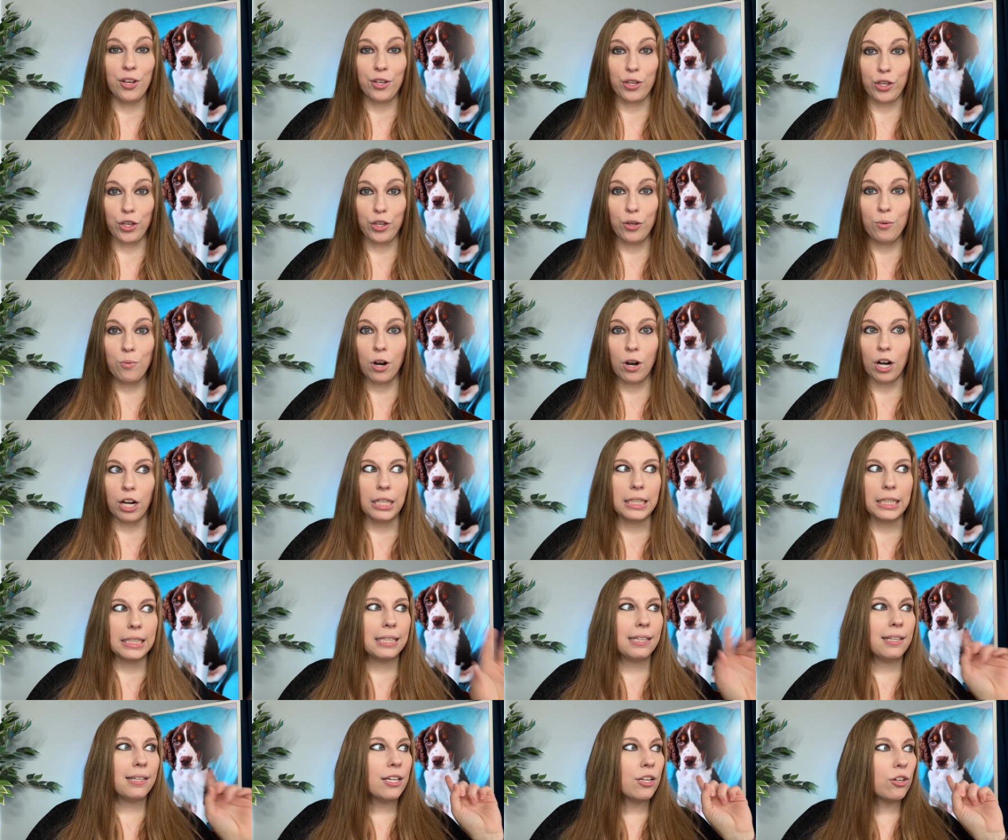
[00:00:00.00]
you are
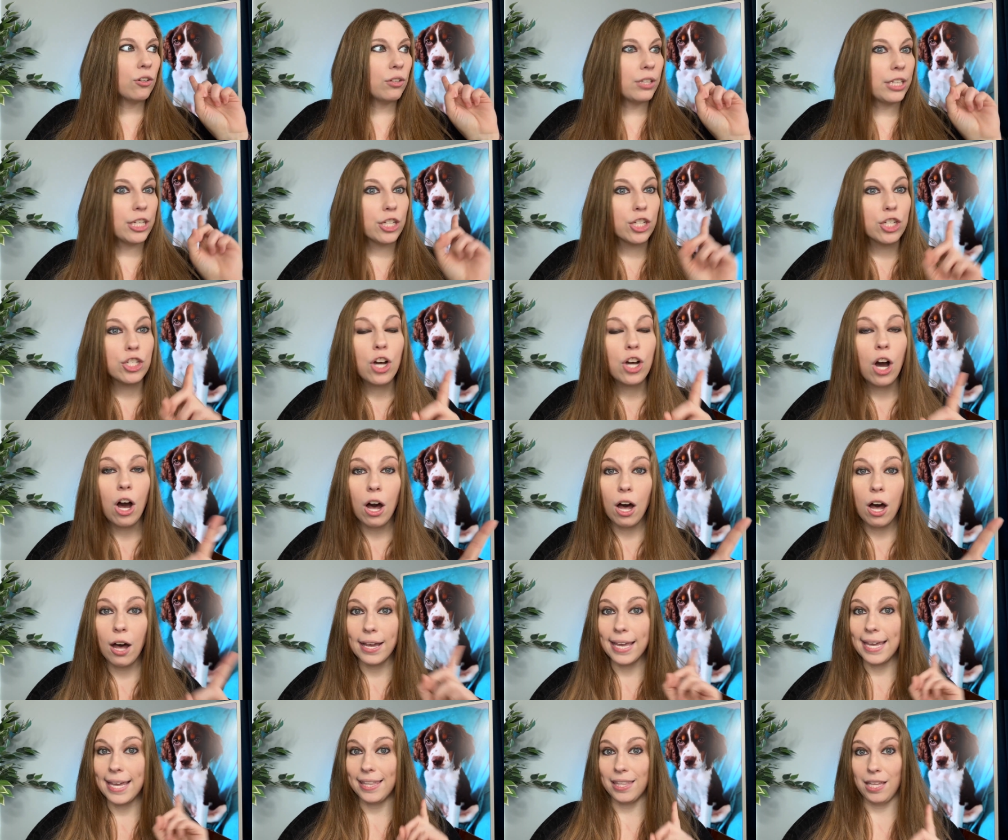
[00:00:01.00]
literally
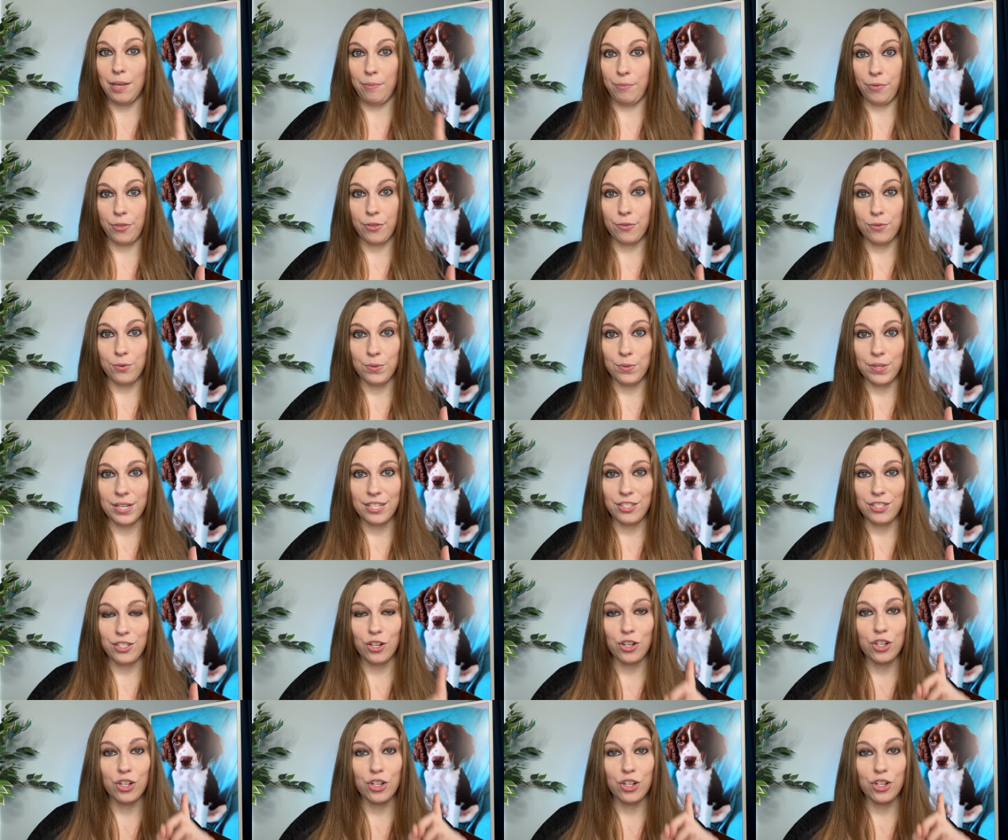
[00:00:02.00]
talking them through this.